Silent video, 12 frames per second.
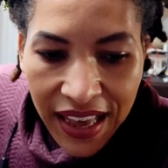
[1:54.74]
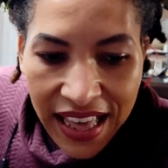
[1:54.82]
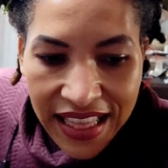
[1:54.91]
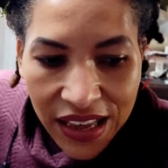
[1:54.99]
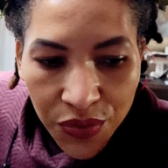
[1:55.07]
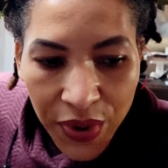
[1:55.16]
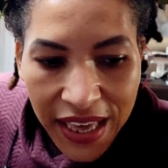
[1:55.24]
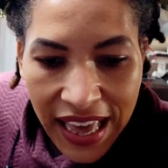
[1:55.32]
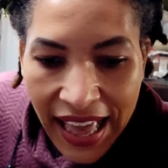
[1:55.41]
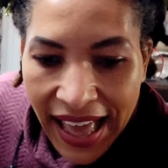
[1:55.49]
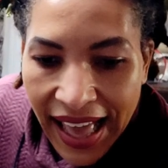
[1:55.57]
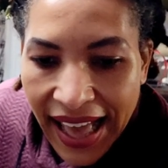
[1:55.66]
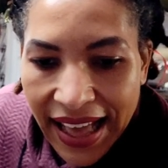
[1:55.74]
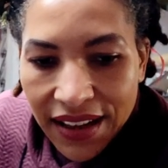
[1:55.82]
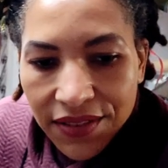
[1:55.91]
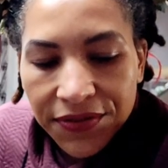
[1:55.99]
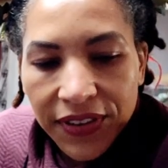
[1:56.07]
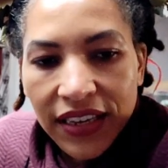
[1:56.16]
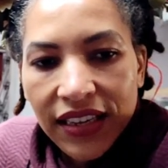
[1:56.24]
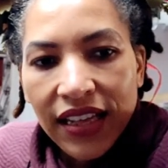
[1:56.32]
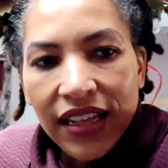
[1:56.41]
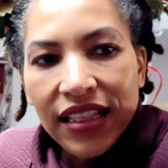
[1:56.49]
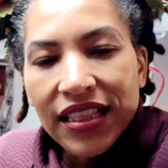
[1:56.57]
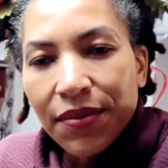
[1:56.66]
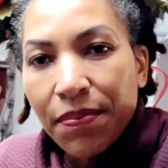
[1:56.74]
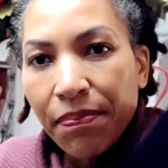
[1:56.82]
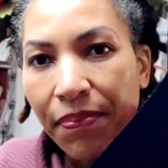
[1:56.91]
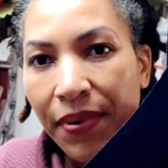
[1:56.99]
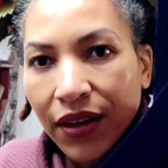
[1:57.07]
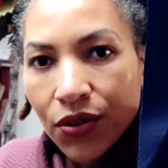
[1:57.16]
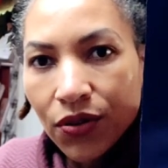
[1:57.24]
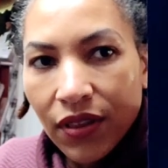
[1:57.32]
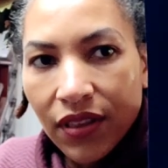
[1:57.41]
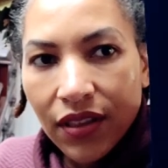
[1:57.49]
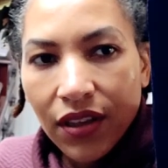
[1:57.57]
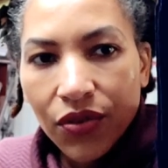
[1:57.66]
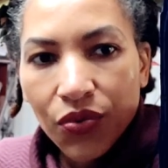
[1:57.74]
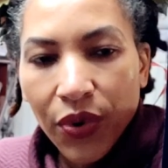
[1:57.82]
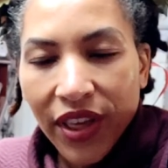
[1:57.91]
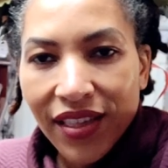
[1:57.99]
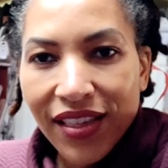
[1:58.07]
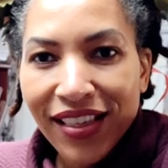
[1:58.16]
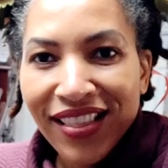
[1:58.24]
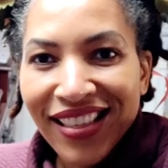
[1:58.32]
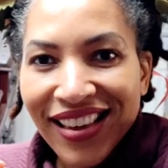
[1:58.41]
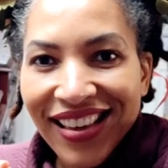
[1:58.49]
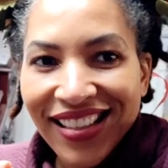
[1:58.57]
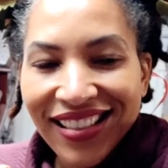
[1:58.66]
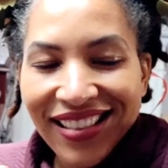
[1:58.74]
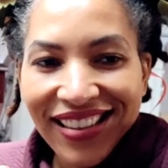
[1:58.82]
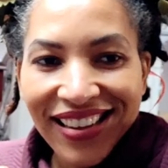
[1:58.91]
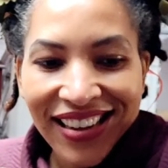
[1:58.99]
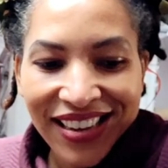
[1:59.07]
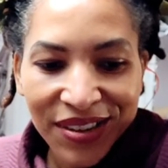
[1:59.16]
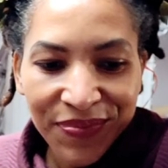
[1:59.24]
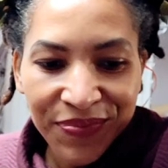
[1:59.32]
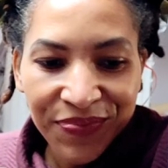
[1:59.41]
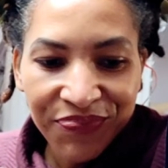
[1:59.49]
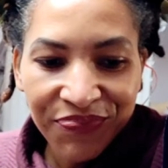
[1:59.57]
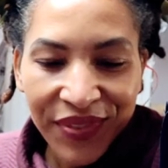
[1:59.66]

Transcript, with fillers: and then we have the belt which needs um,